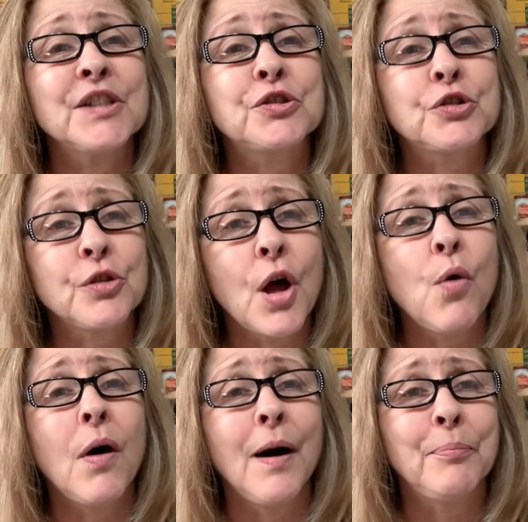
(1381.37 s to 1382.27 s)
a
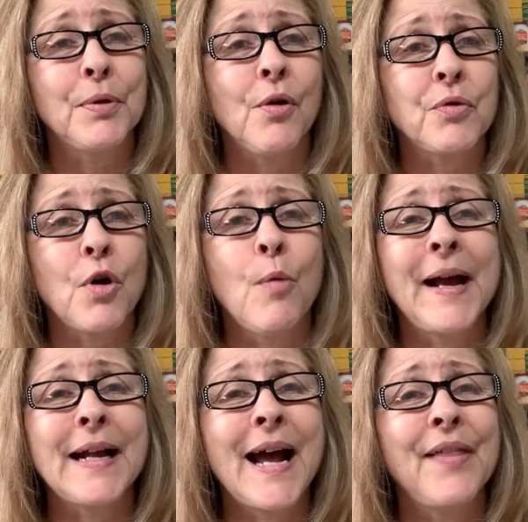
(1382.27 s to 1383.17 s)
slow upload. Oh
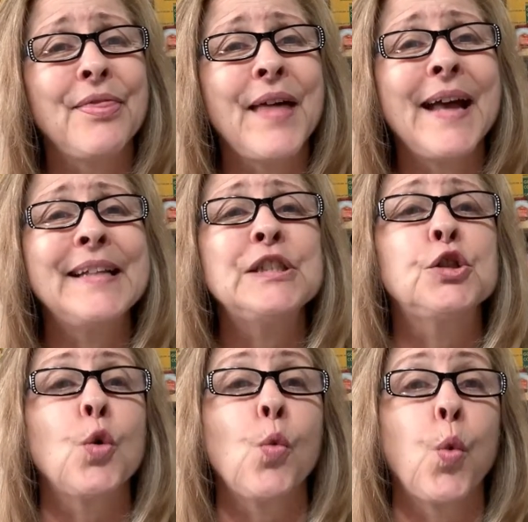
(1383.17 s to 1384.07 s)
my God, that is
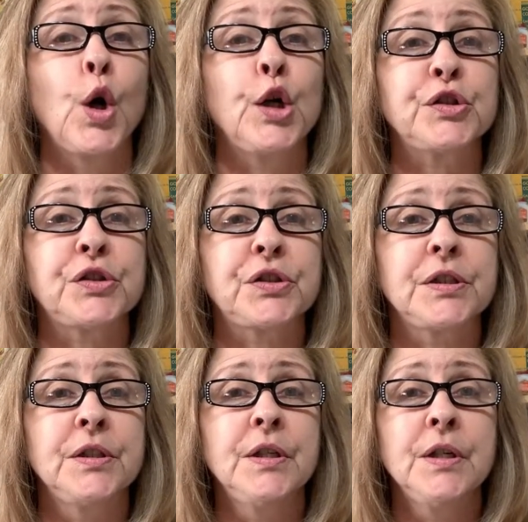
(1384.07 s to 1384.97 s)
the worst.
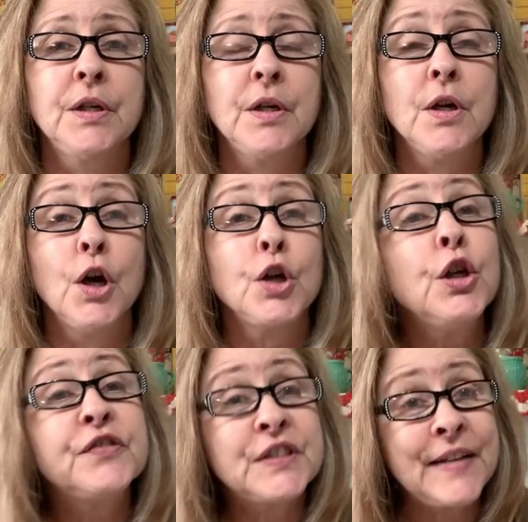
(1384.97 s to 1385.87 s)

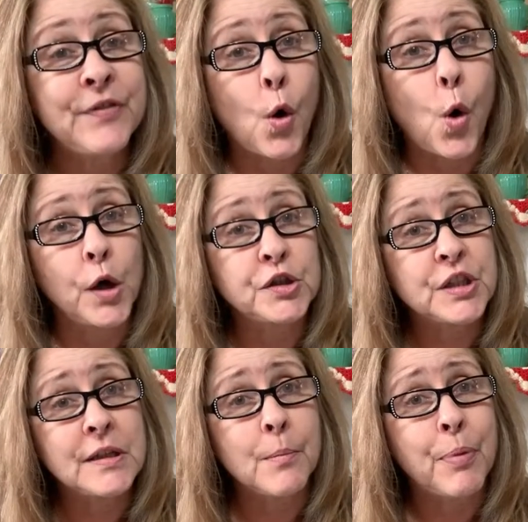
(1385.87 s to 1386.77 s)
You've seen the orange
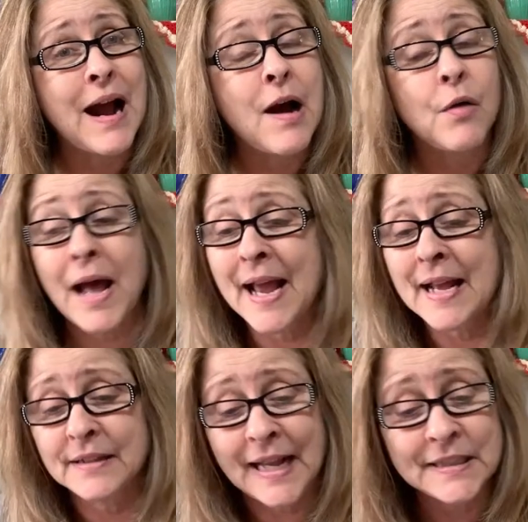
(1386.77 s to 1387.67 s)
and the brown.
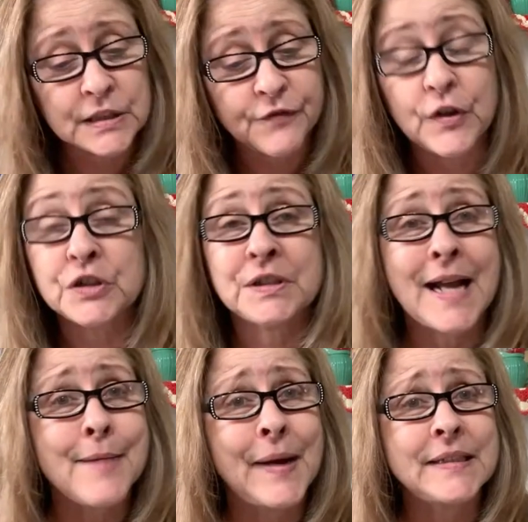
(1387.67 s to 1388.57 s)
I That's the first
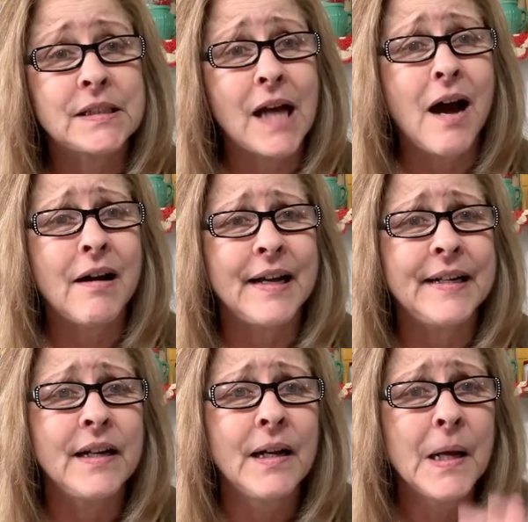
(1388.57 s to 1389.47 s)
time I saw it.
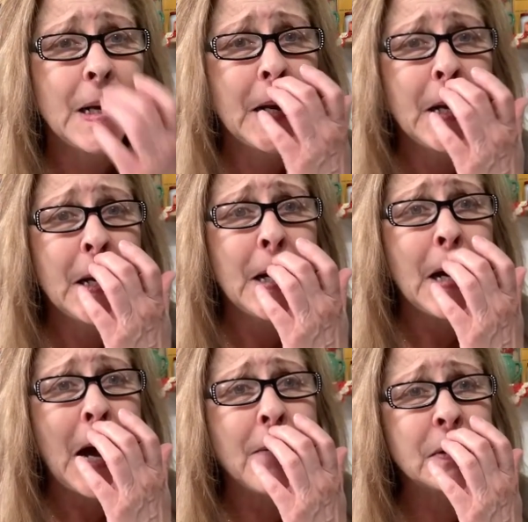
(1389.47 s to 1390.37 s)

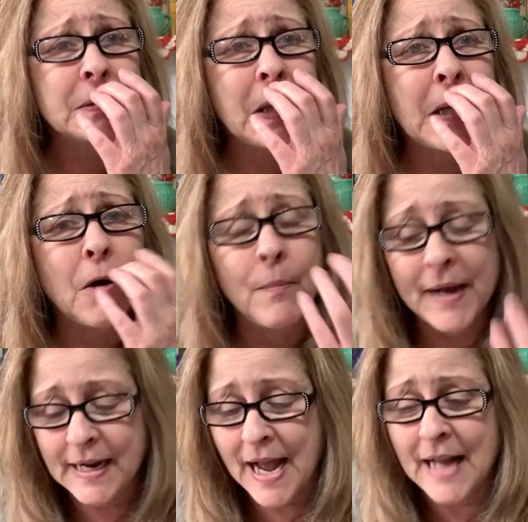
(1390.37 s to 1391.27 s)
I was like, oh
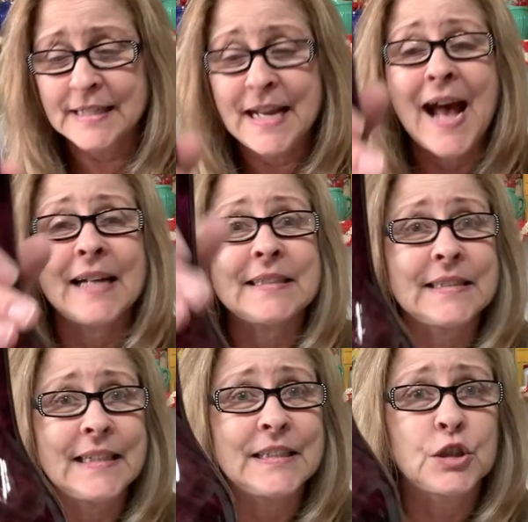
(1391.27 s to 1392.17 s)
my God, yes,
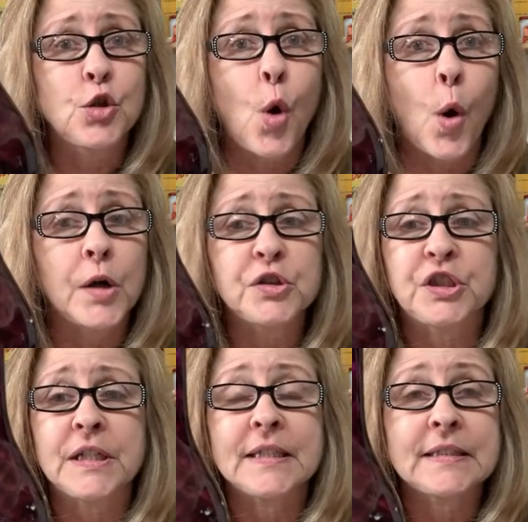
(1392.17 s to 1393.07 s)
it's
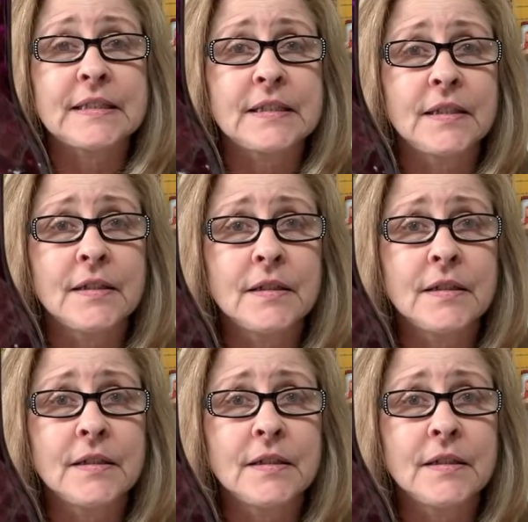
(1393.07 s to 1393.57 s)
gorgeous.